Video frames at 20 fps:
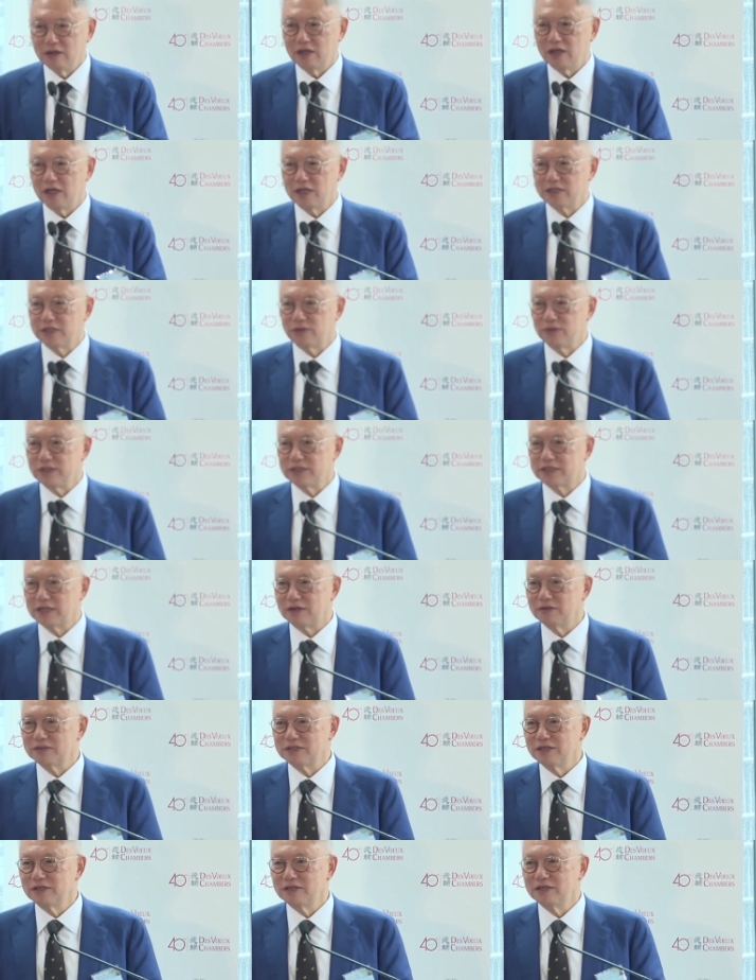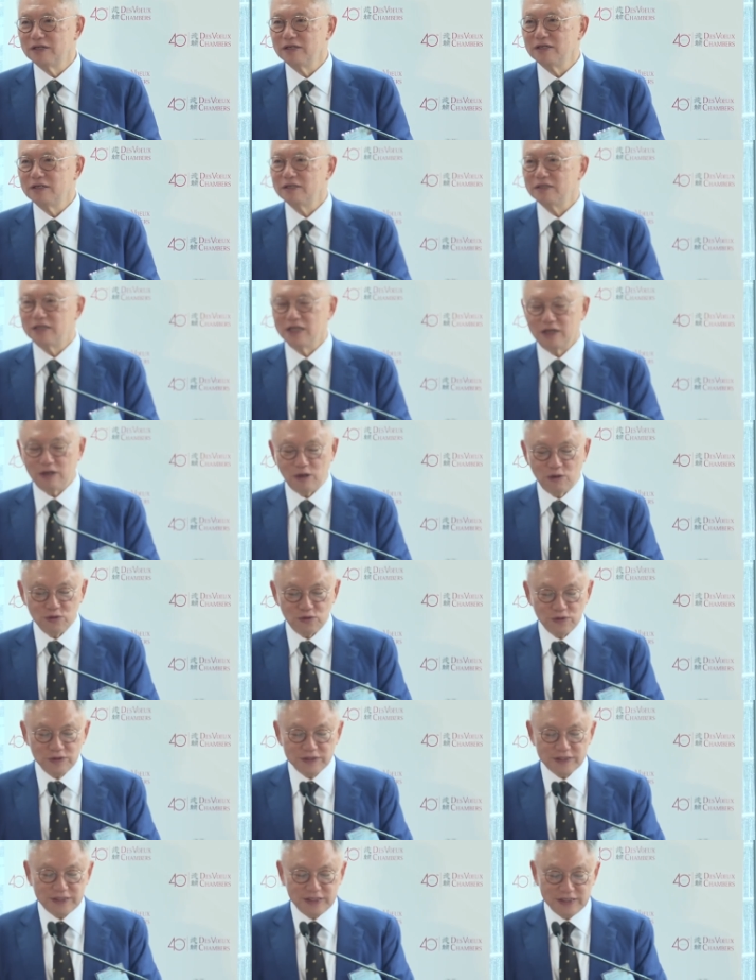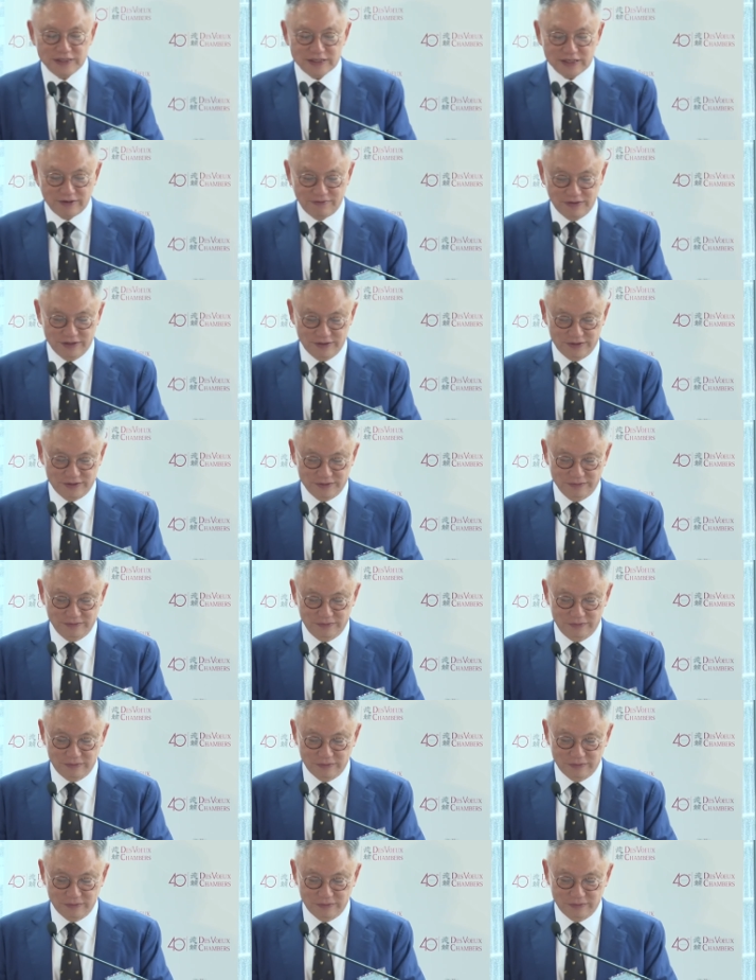As a result, the cogency suffers